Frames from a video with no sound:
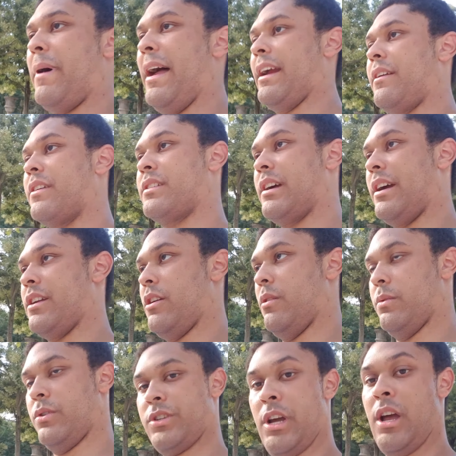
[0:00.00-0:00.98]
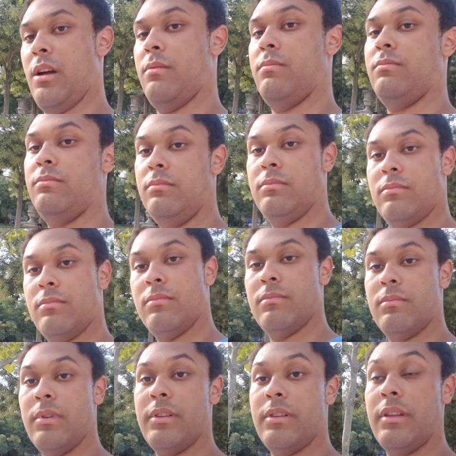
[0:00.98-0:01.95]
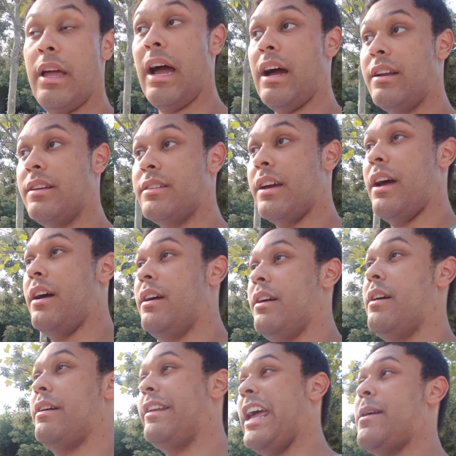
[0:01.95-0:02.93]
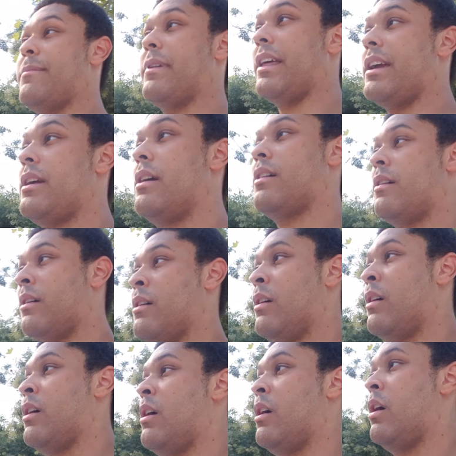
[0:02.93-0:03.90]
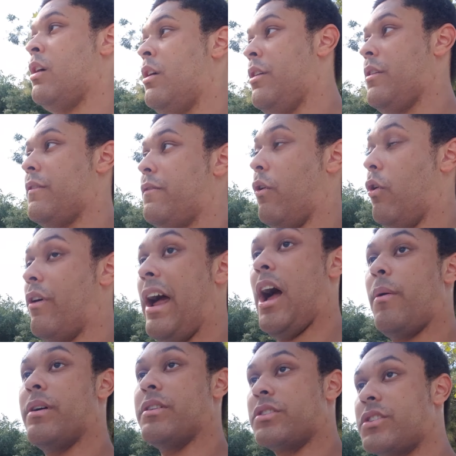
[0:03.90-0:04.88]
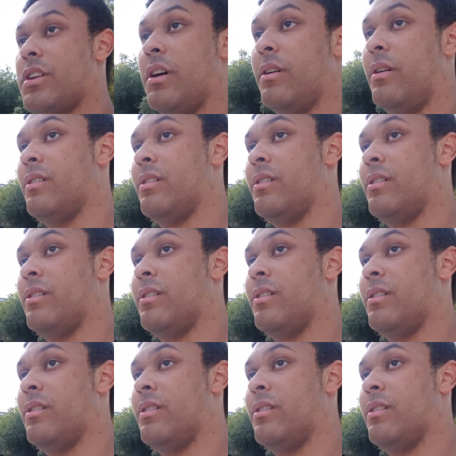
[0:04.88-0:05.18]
bank that I use. And uh, namely, four hours.